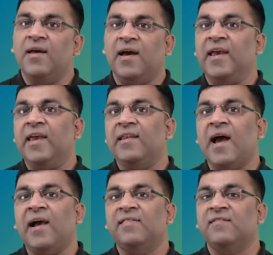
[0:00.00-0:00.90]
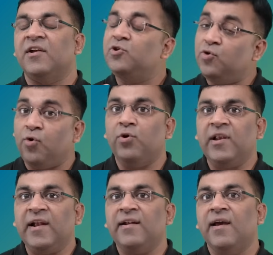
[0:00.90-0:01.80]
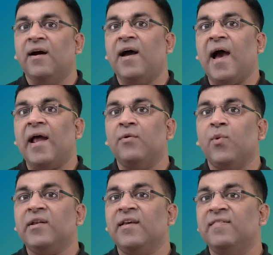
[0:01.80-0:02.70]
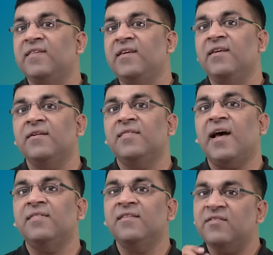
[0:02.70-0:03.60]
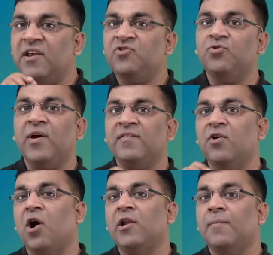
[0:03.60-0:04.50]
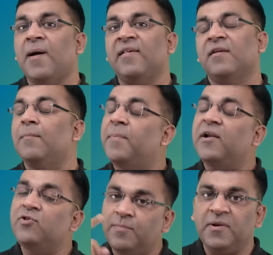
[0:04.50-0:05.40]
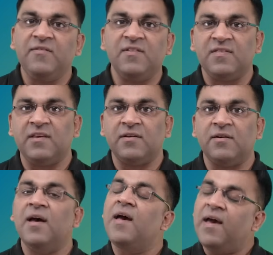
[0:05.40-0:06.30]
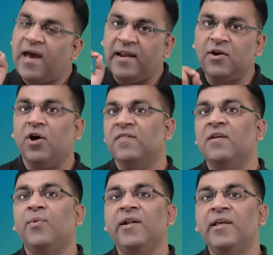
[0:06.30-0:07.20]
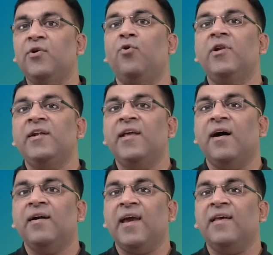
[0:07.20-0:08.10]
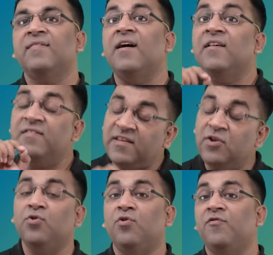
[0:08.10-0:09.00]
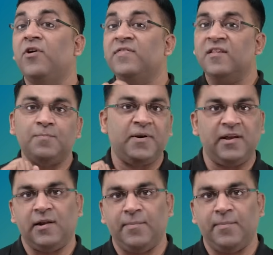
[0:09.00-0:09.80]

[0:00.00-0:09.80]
Again, I'll stick to Coal India, and one can see here that this ratio has gone up as compared to the previous year, and consequently Coal India gets a 0 for this particular